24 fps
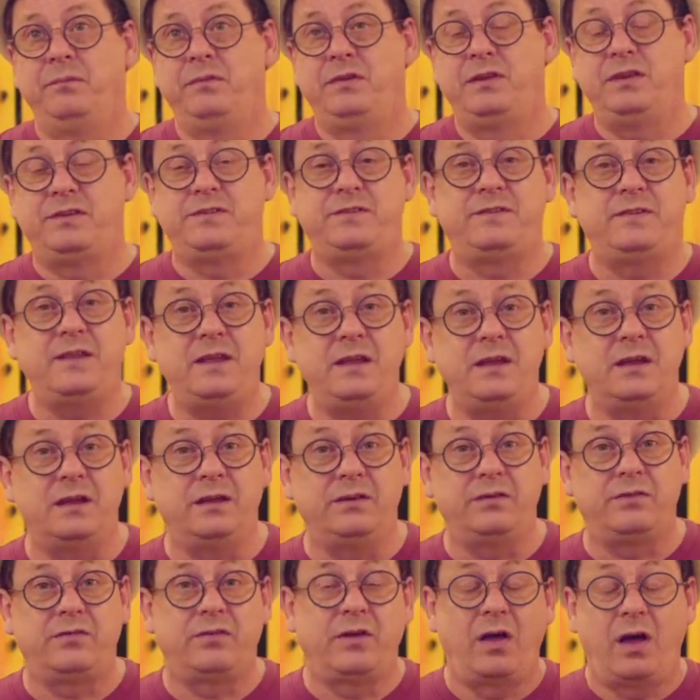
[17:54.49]

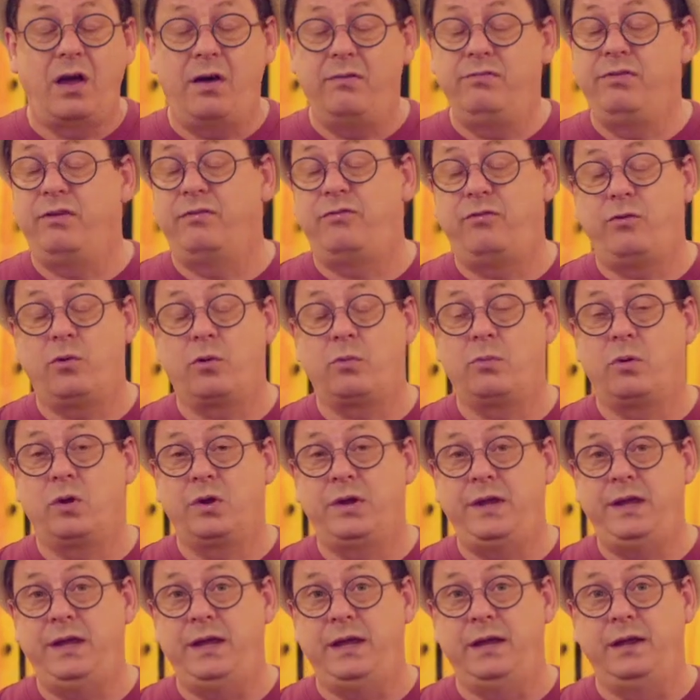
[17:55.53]
descendants of the former
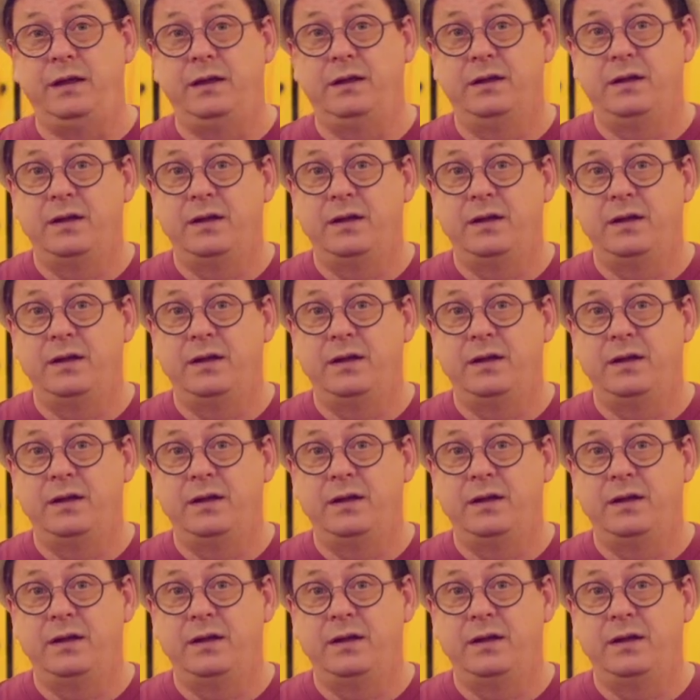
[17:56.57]
king,